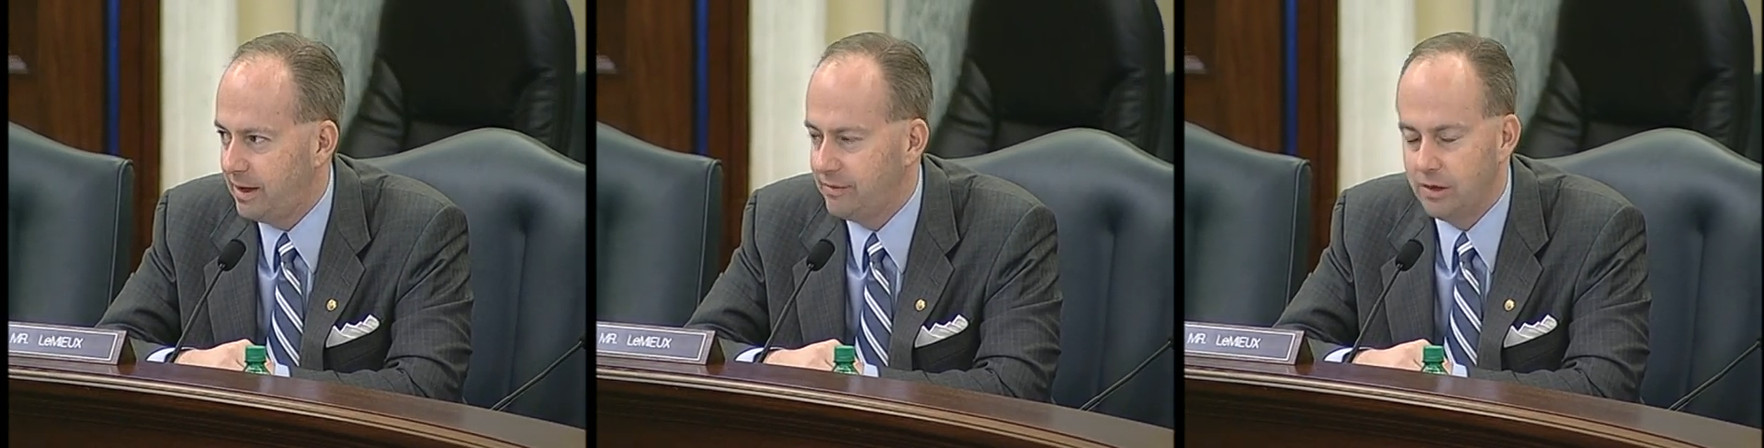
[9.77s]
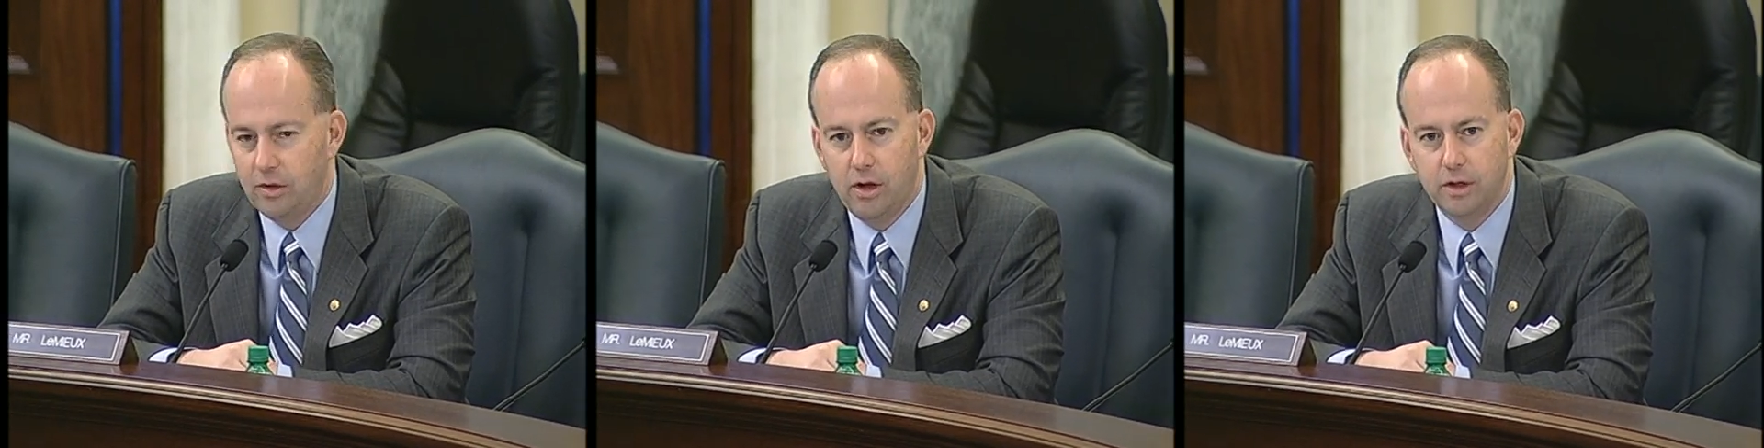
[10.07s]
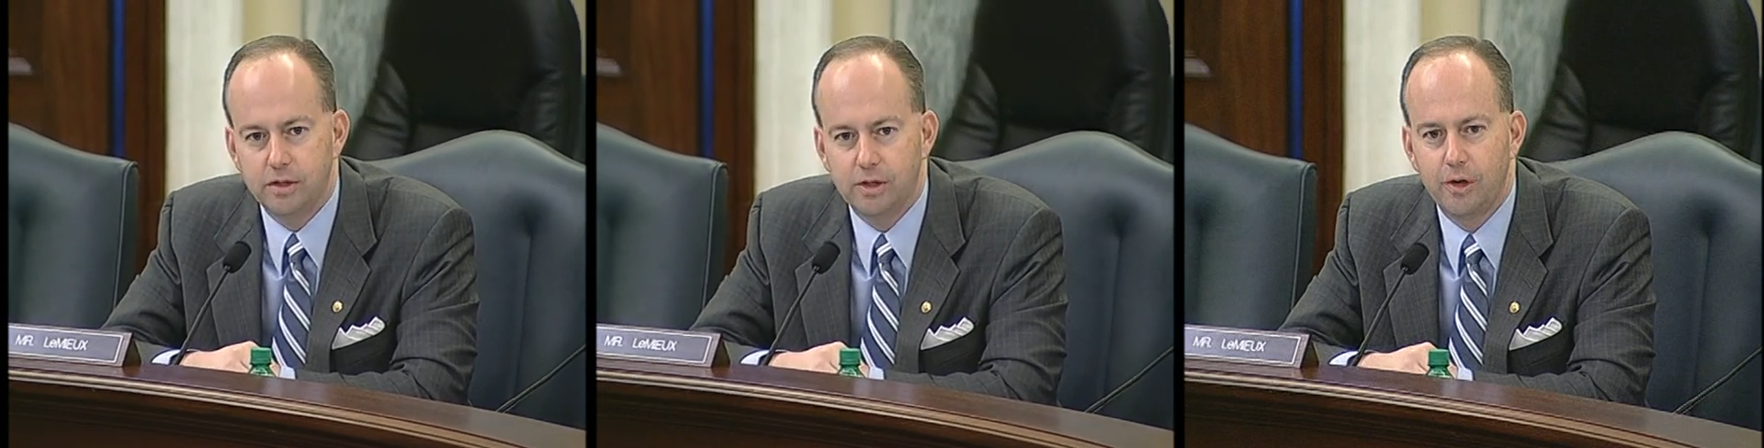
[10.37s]
have the
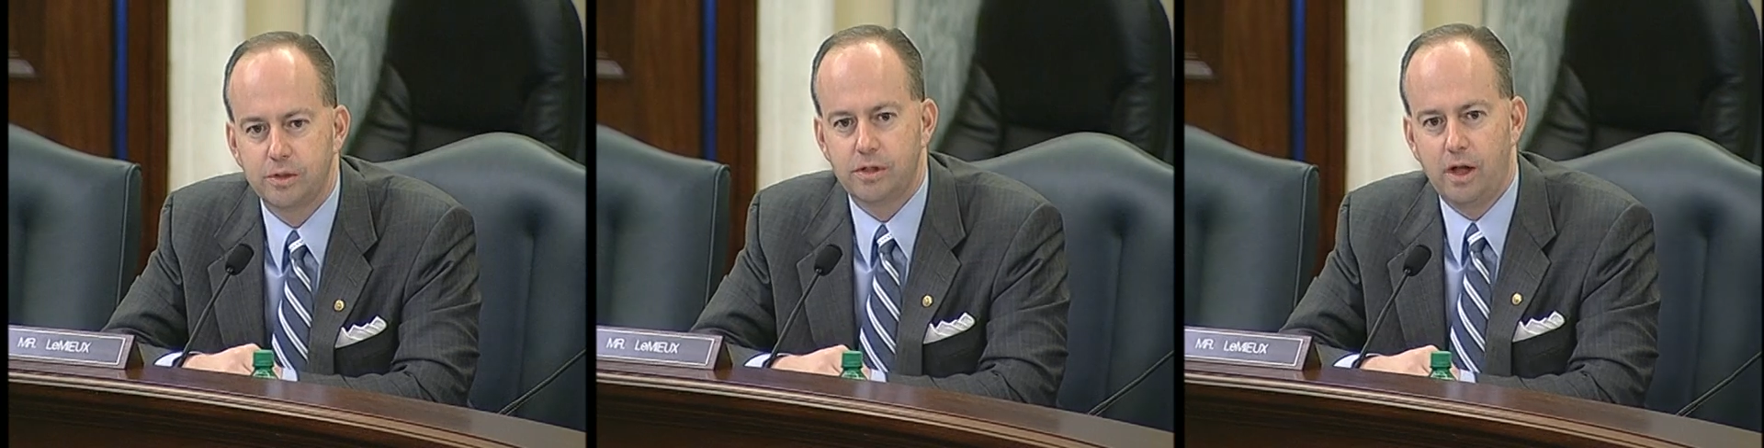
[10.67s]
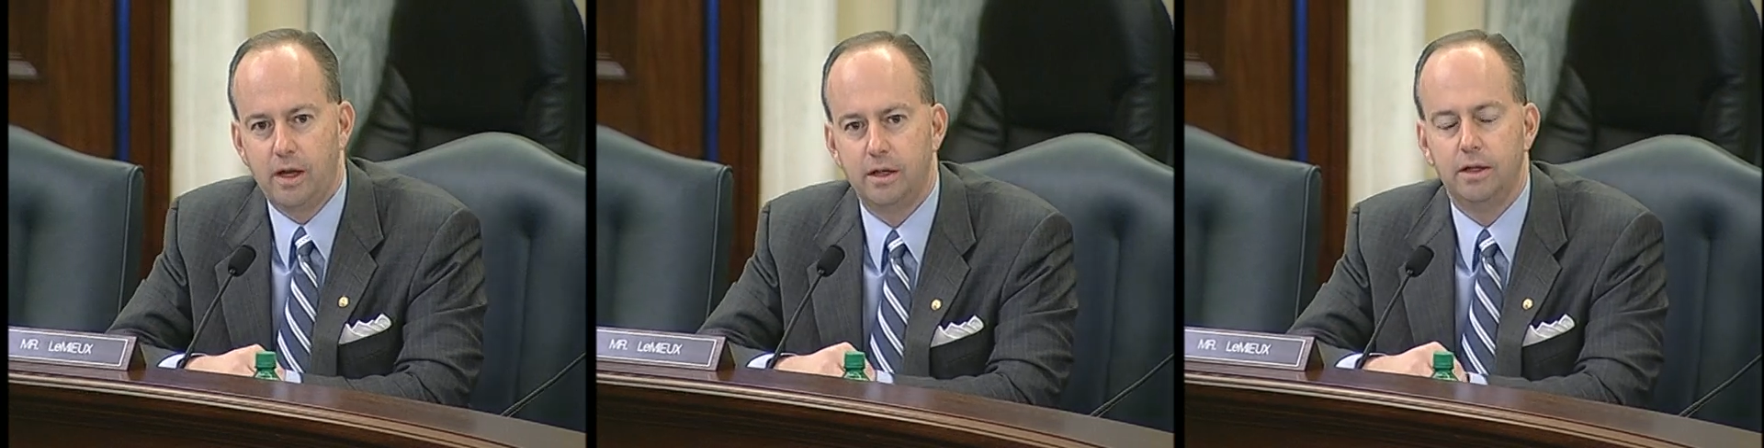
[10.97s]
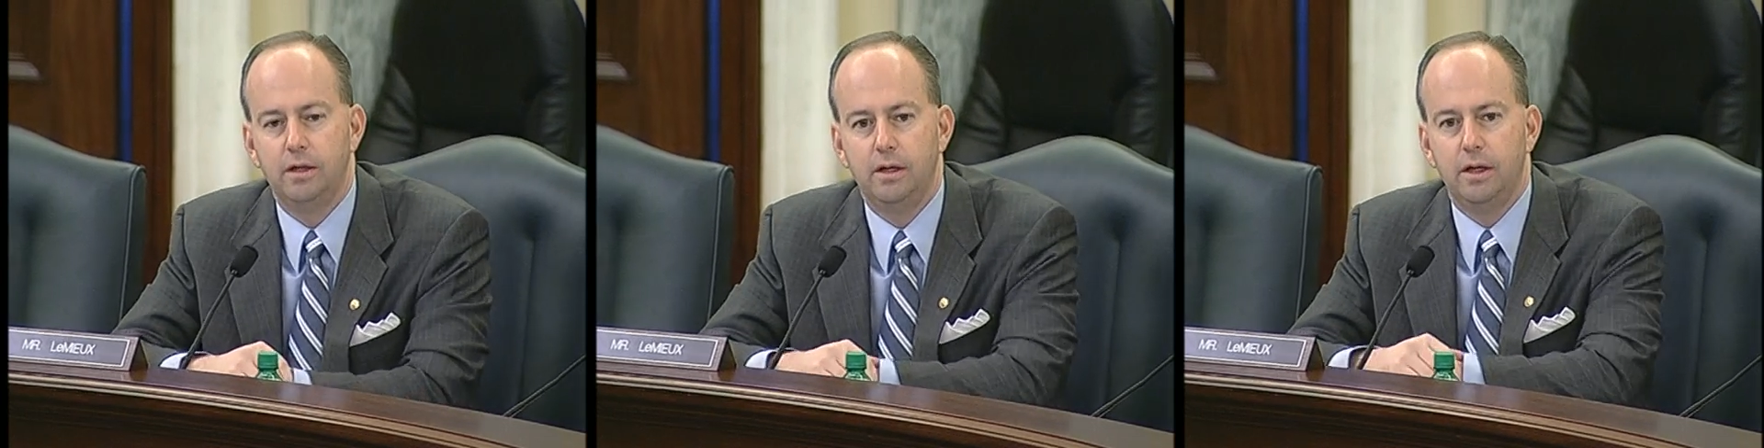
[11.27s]
longest coastline
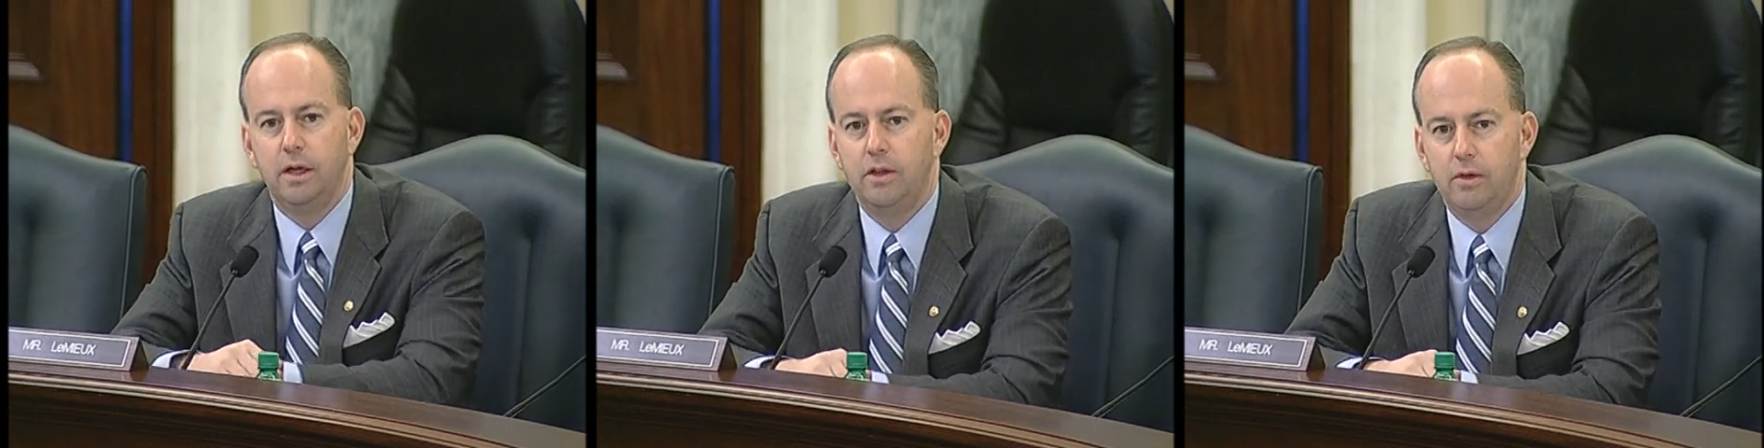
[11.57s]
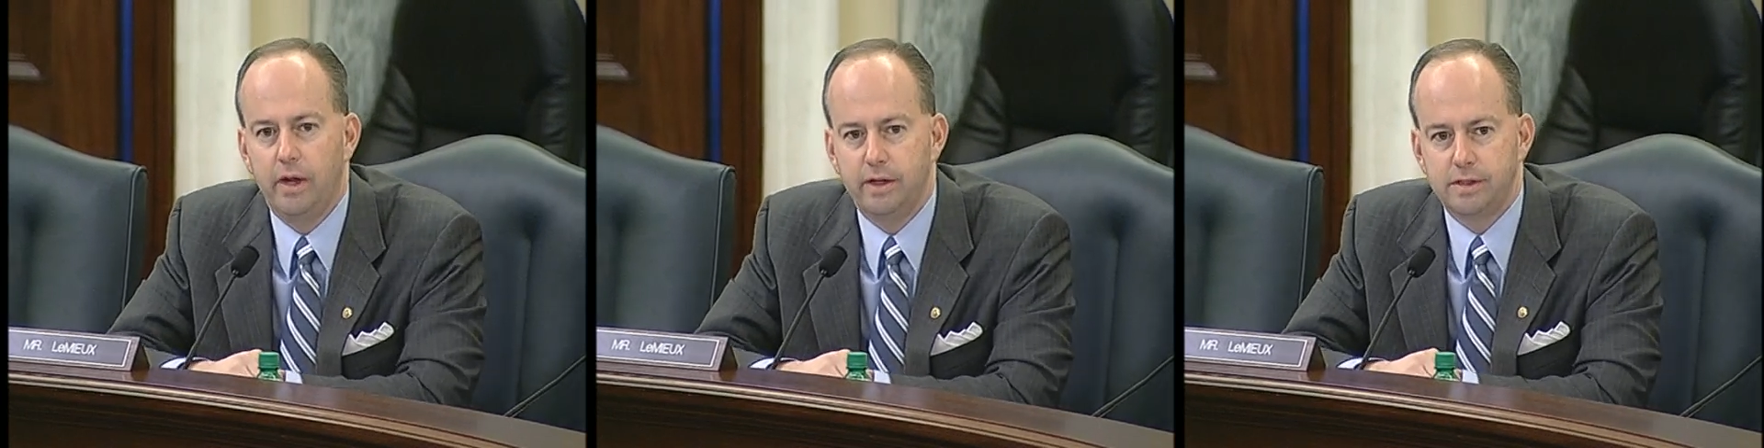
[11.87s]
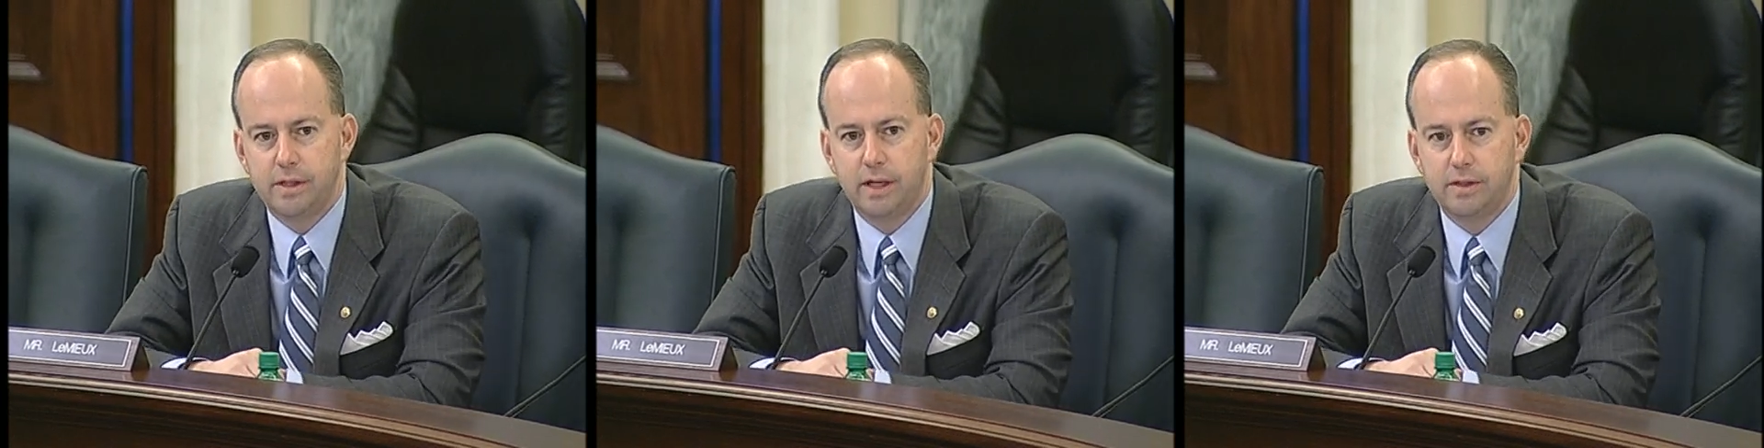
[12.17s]
in the
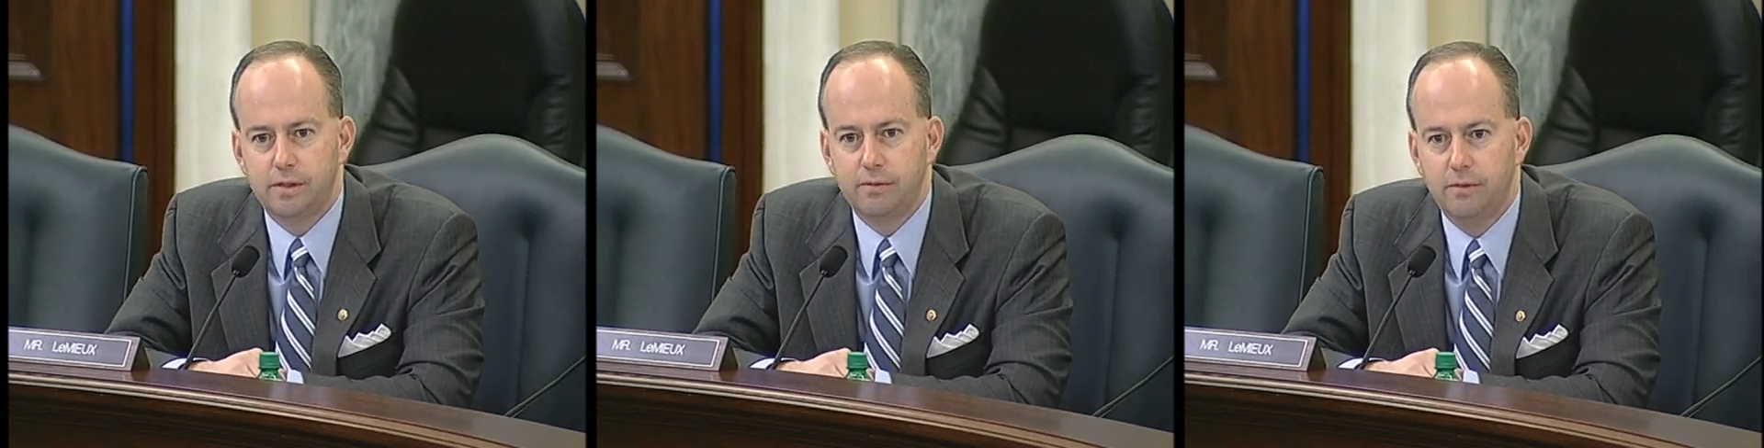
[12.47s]
United States.